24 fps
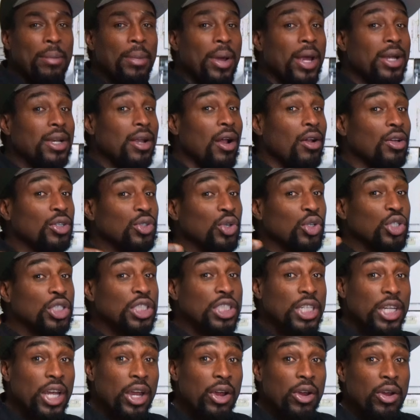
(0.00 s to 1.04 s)
and also
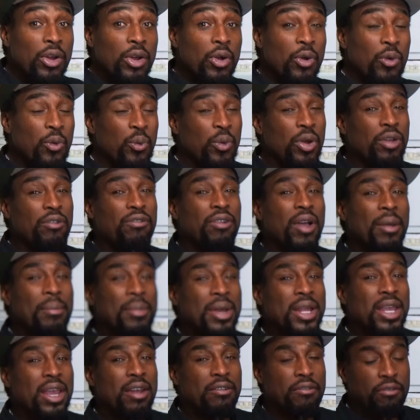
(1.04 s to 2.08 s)
share with
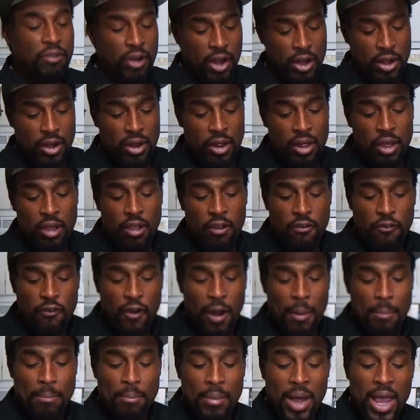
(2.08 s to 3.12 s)
family and friends.
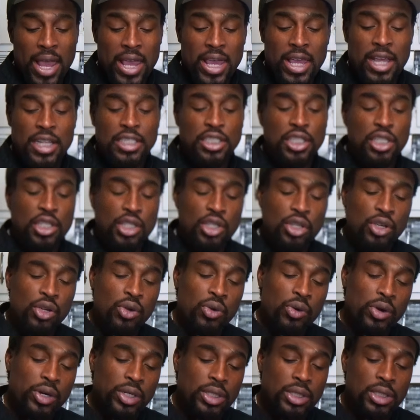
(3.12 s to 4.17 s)
From my kitchen to
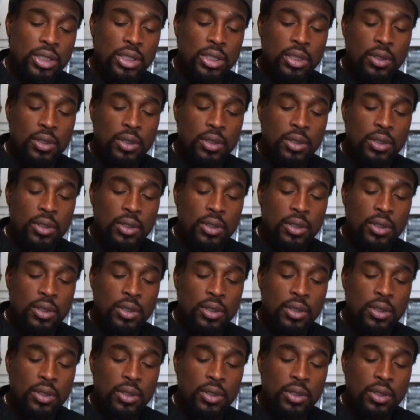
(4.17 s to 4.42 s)
yours,